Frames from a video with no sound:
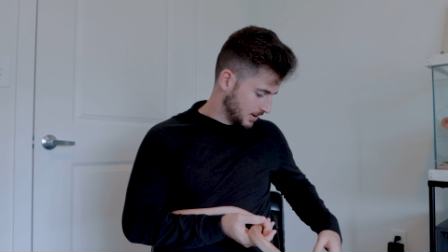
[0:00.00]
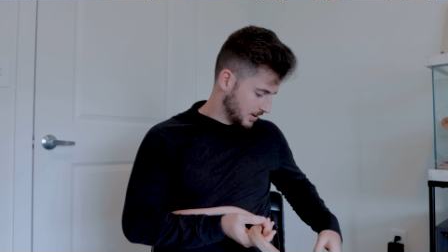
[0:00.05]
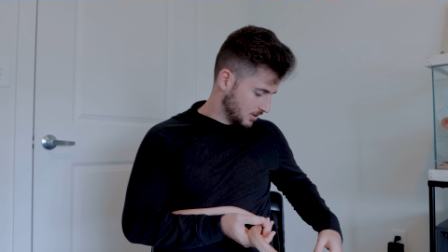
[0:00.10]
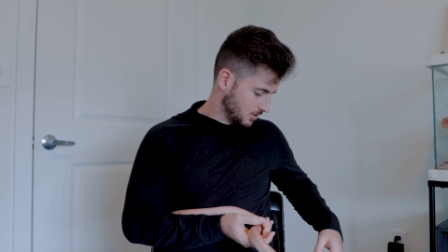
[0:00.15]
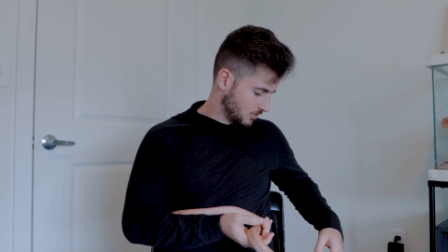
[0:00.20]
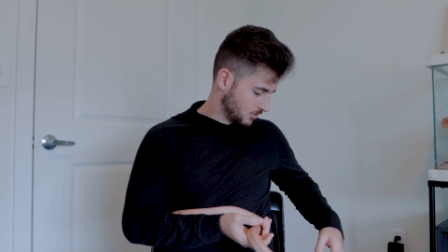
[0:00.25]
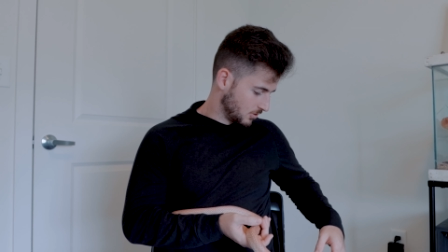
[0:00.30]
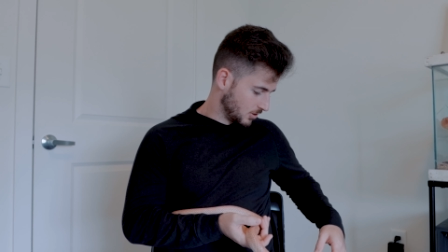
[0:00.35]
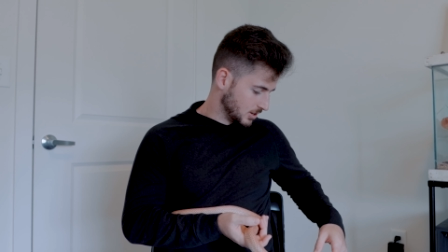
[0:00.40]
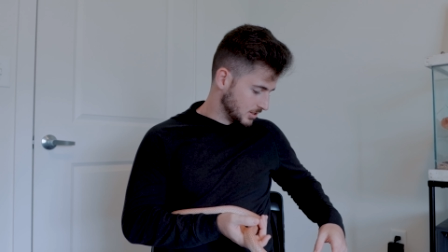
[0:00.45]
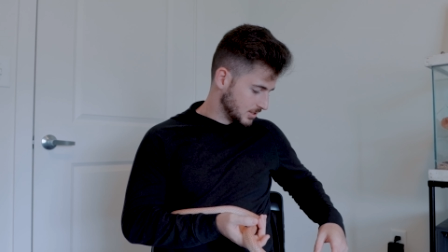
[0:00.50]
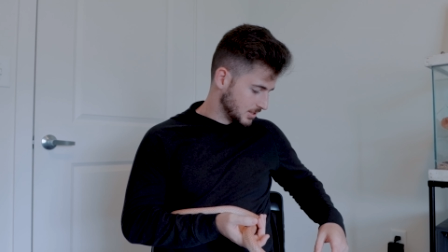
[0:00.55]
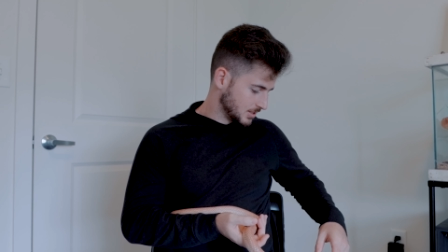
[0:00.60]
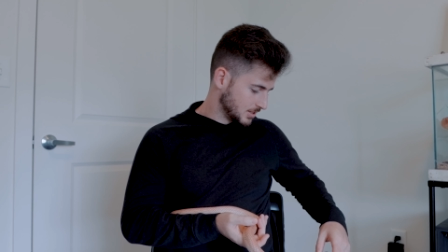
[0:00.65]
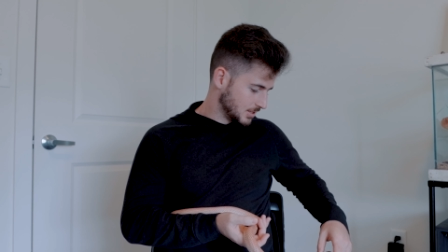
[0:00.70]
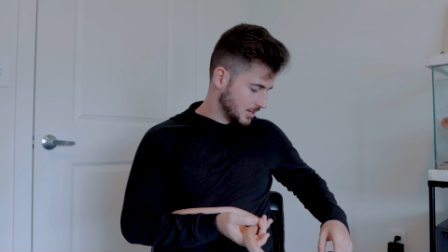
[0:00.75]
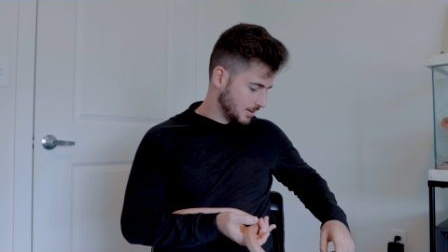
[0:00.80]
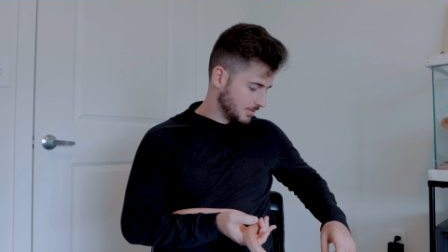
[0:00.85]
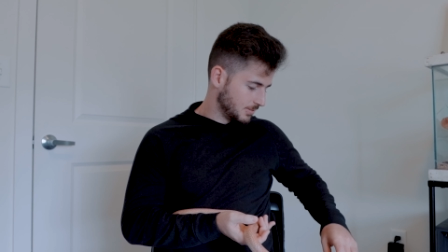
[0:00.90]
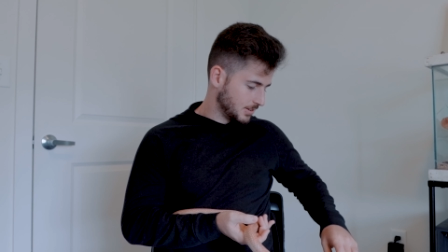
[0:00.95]
like your friends and
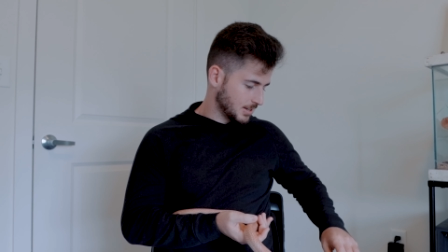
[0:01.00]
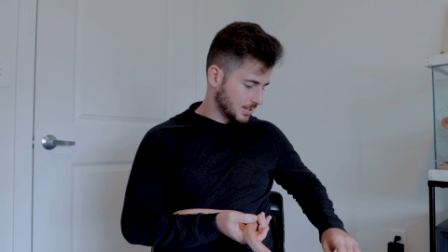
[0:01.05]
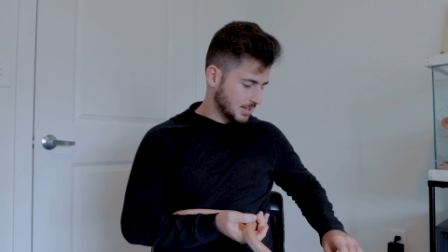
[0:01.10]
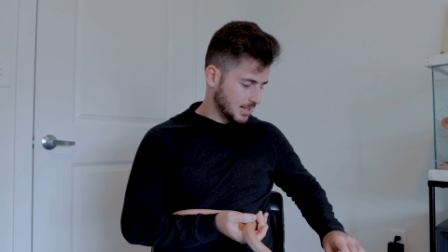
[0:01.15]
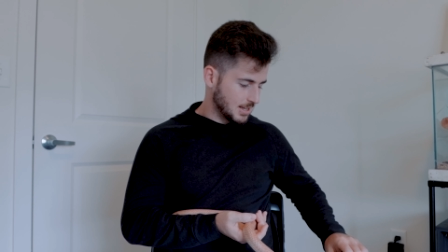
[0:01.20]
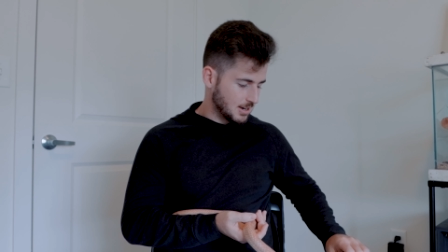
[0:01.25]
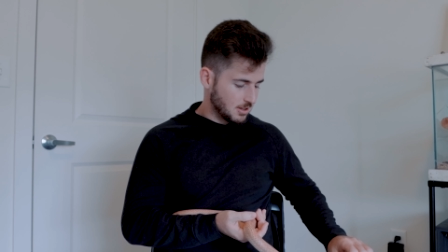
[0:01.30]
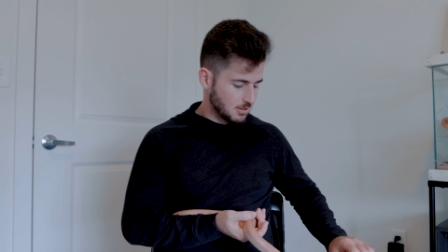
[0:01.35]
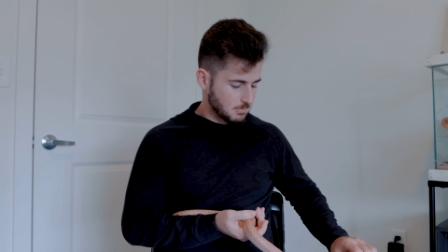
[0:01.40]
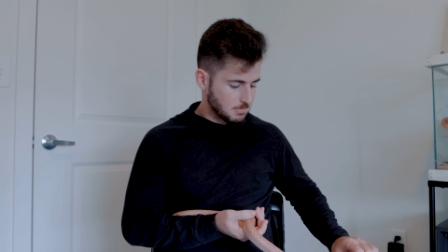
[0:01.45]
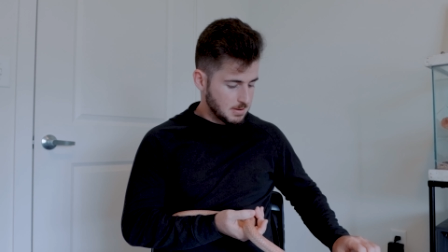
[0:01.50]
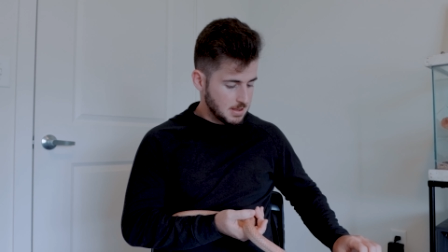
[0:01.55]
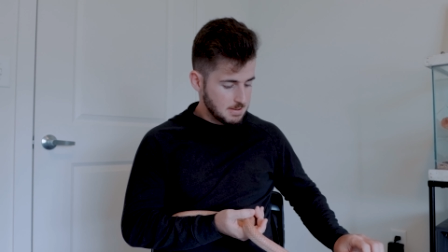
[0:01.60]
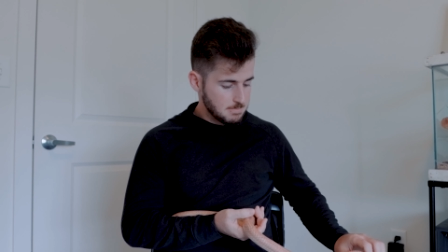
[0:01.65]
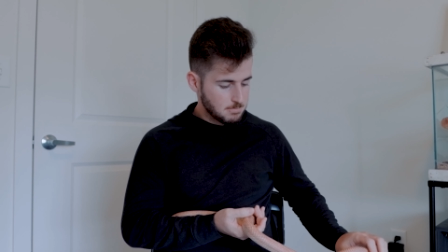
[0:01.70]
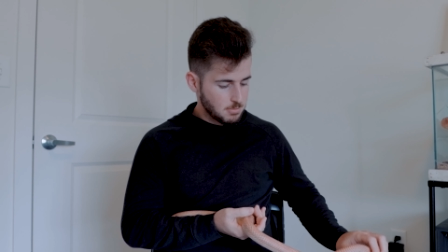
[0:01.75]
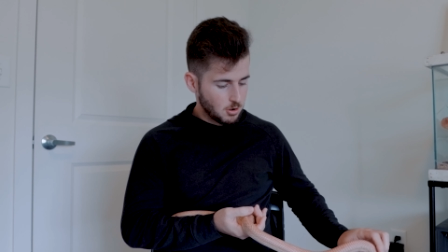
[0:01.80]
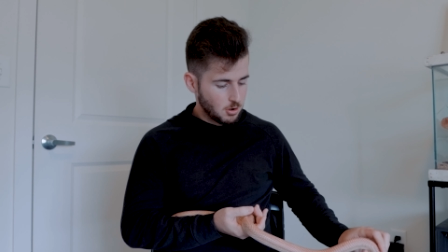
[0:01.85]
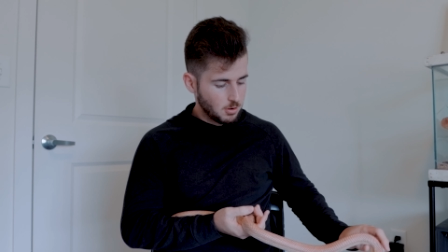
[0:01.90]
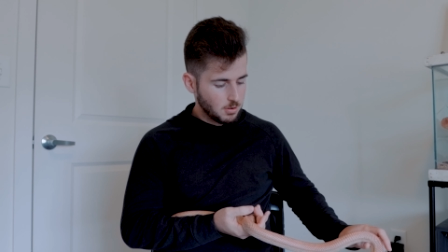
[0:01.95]
stuff like that and other
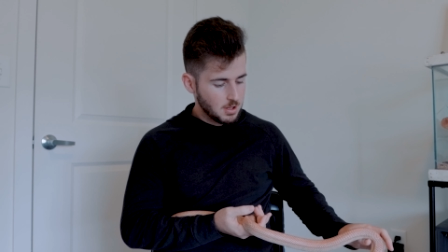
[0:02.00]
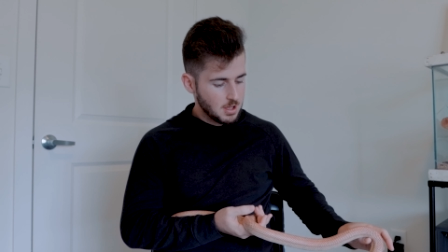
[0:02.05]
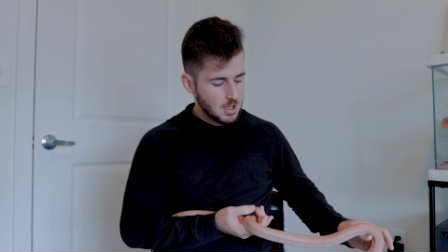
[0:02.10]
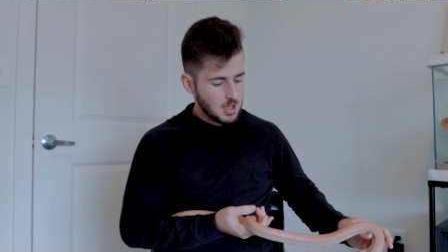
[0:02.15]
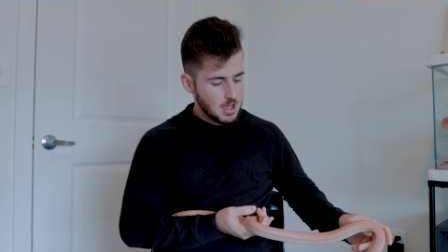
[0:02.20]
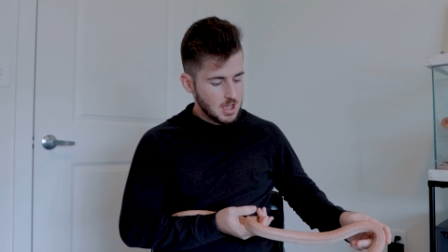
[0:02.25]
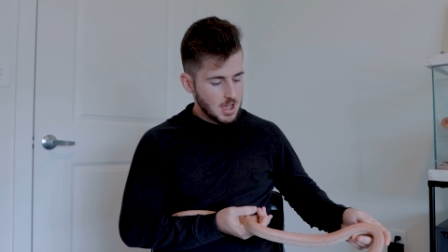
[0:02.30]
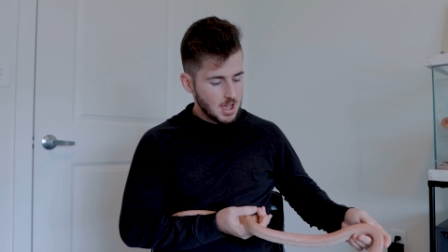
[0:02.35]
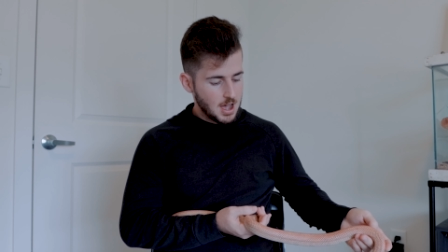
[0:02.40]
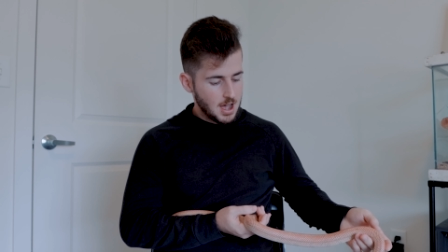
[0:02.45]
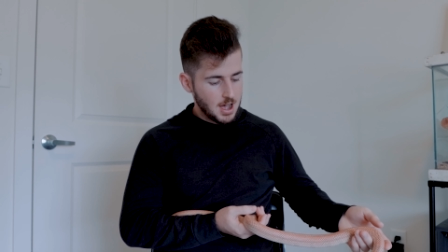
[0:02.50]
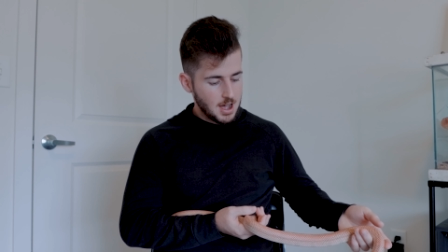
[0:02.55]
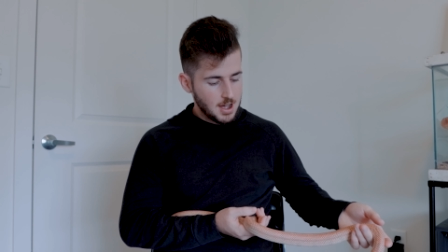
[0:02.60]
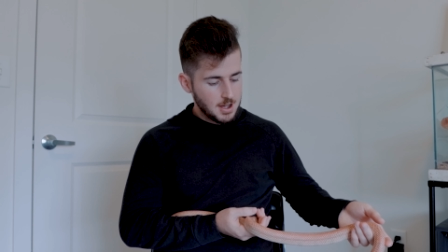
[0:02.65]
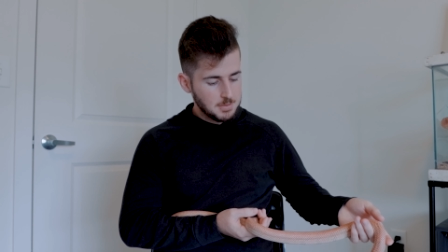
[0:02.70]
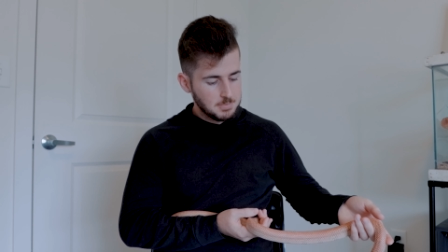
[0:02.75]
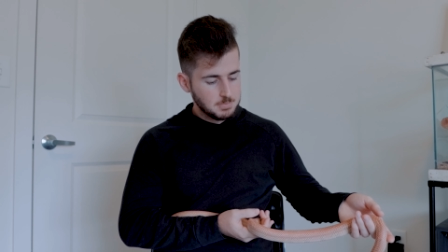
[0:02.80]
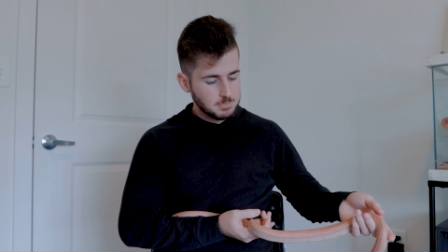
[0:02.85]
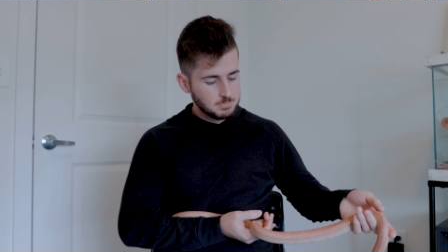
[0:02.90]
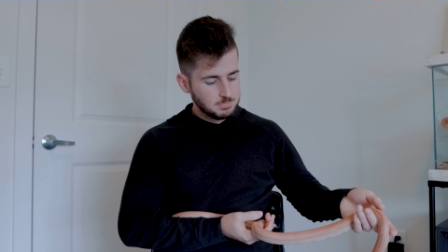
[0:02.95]
people.
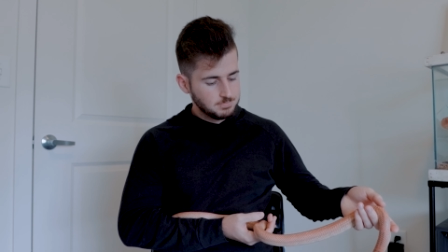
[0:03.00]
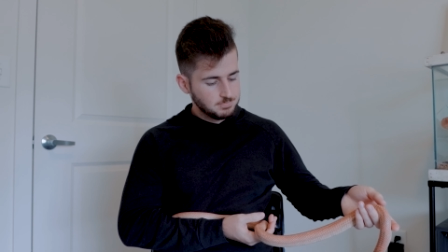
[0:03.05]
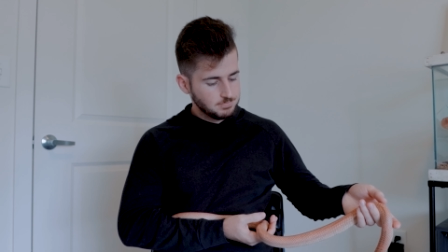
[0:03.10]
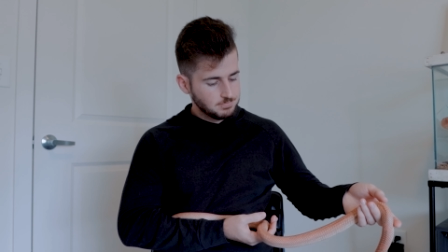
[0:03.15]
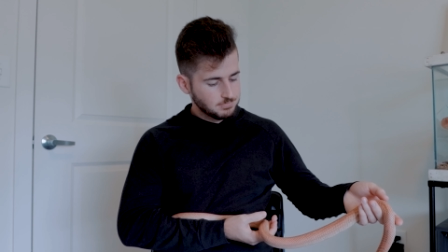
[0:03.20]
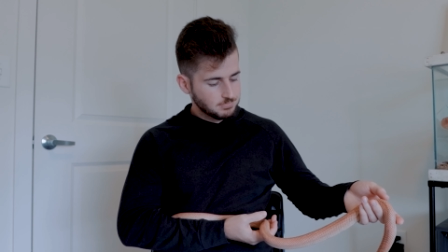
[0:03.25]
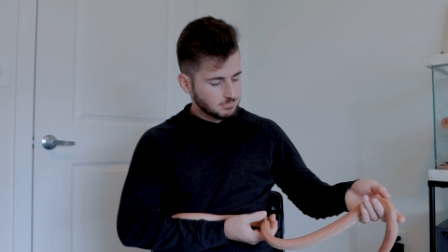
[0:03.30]
Um,